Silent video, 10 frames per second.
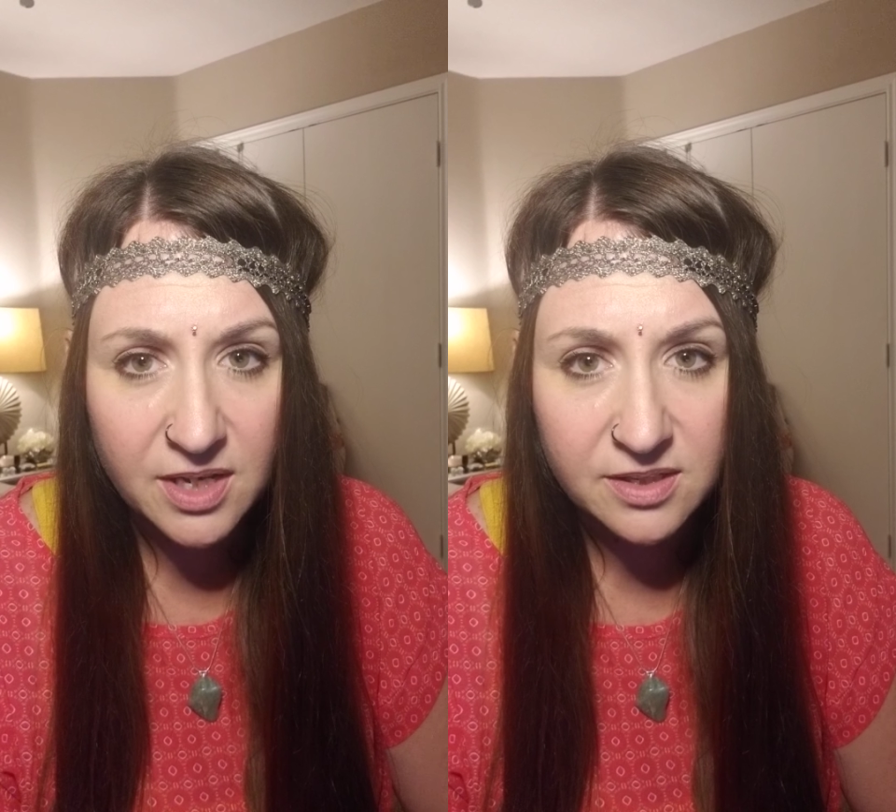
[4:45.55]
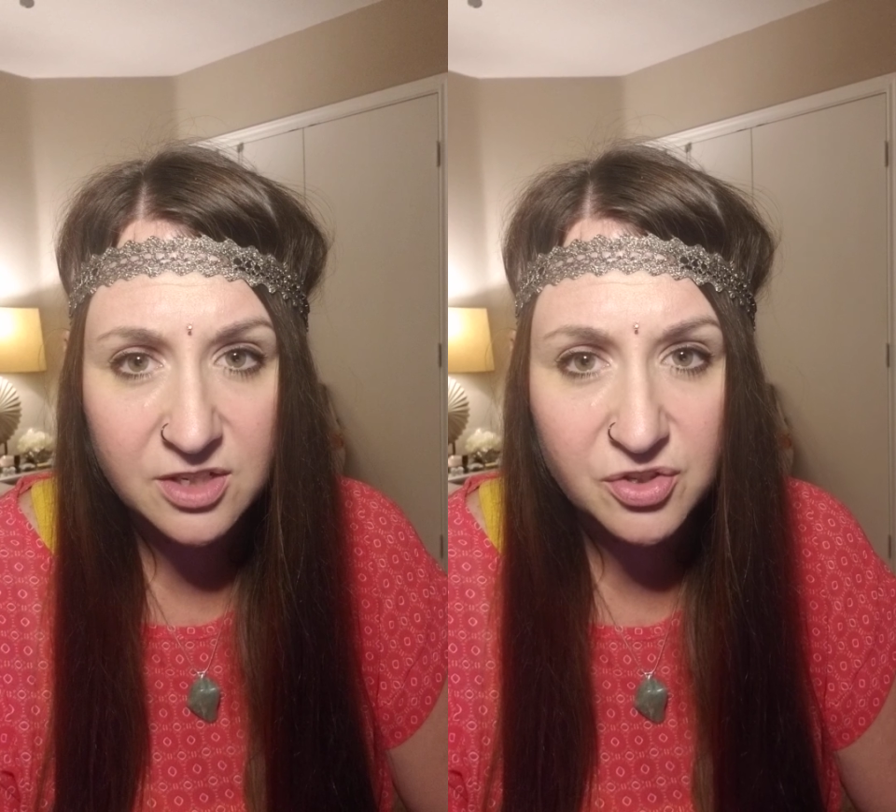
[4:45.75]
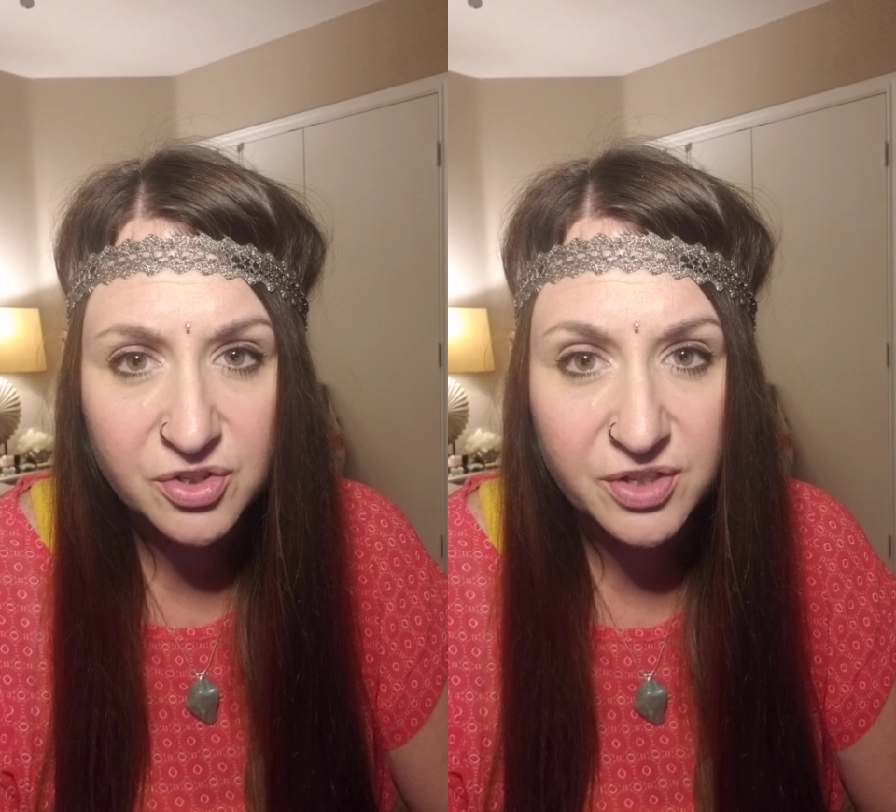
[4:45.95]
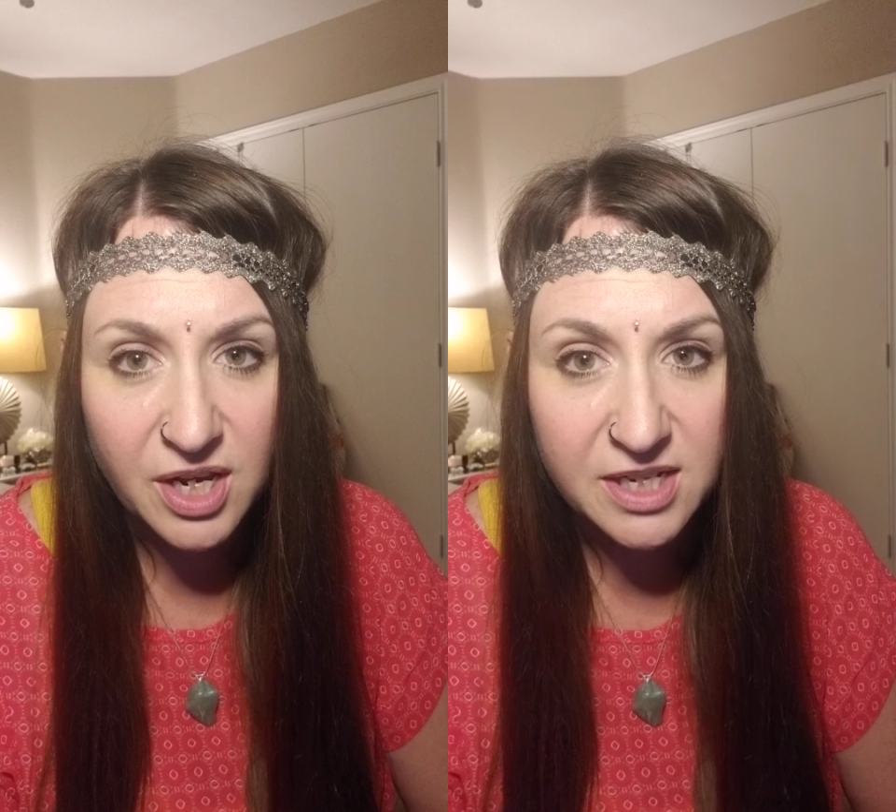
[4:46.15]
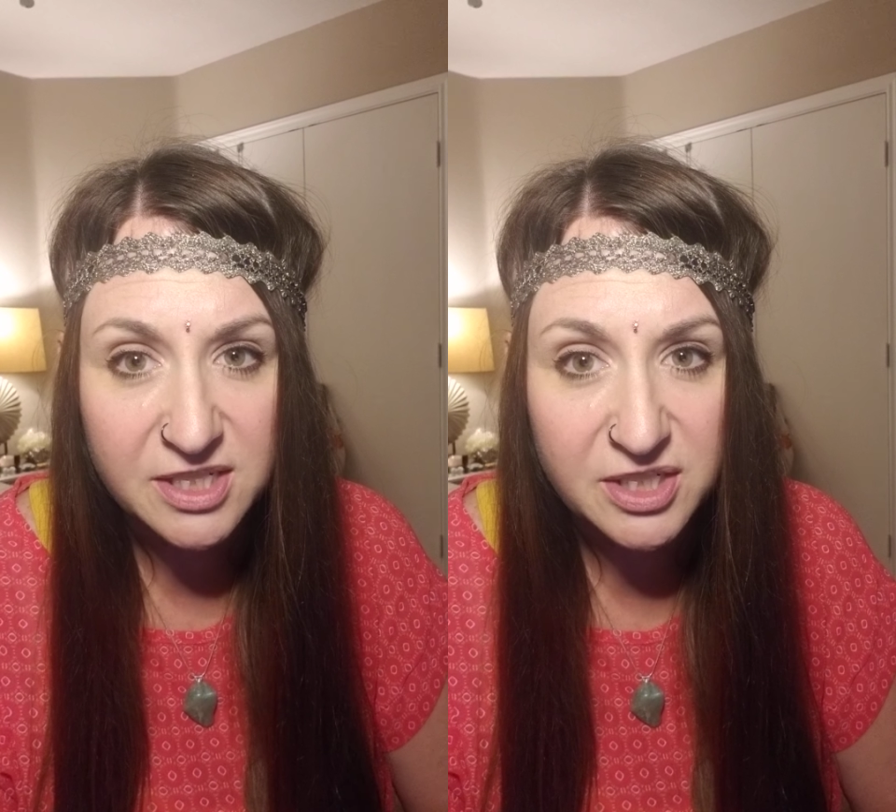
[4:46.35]
And they just
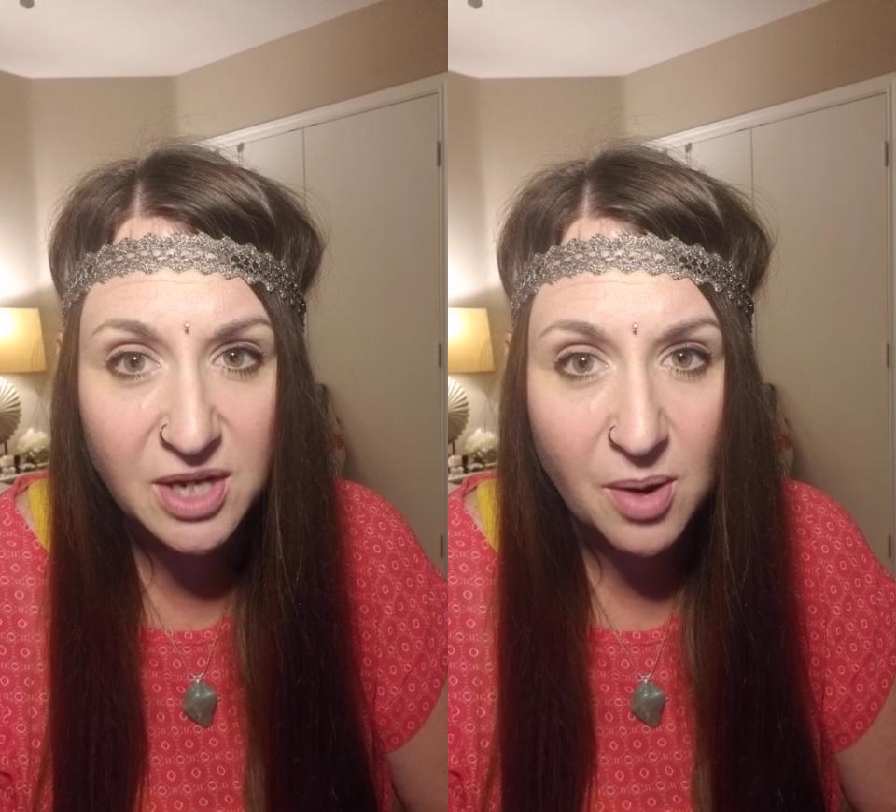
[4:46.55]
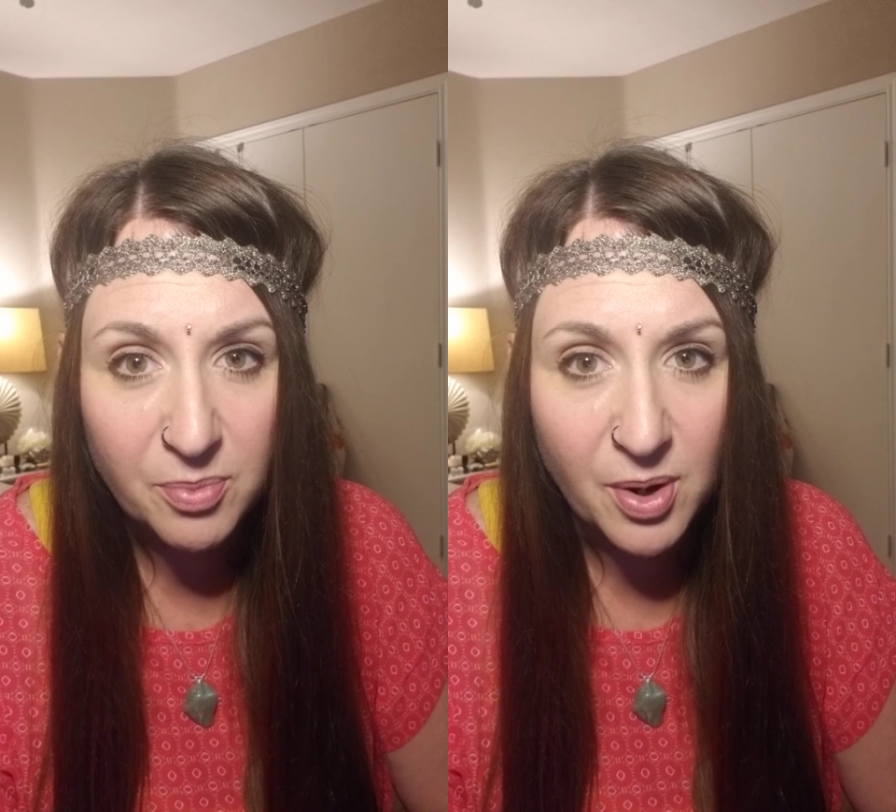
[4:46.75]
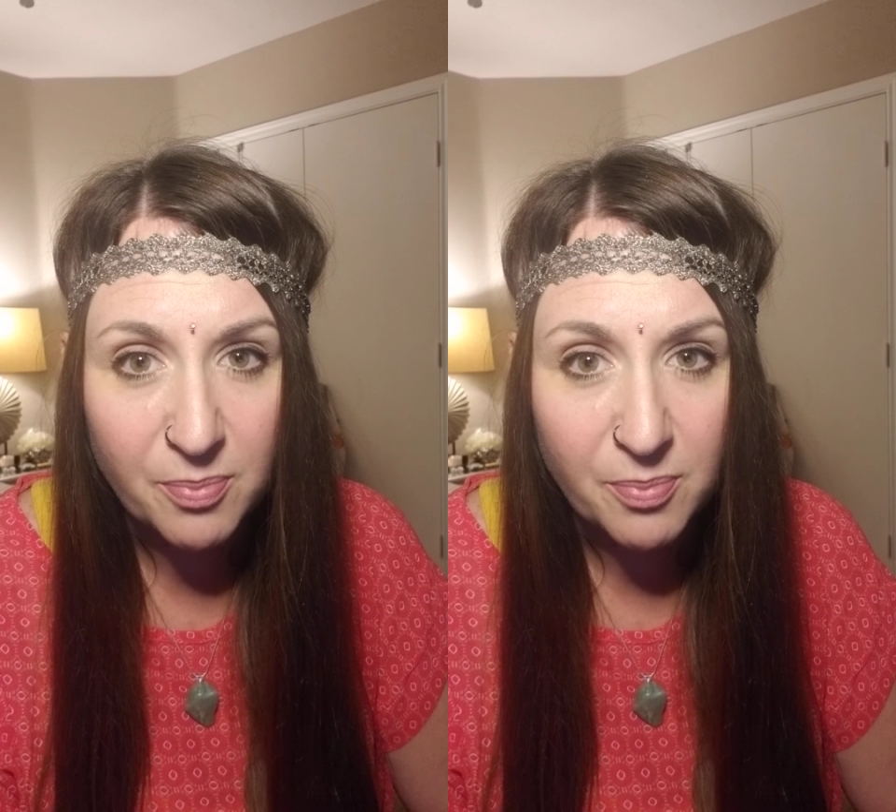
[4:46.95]
dump a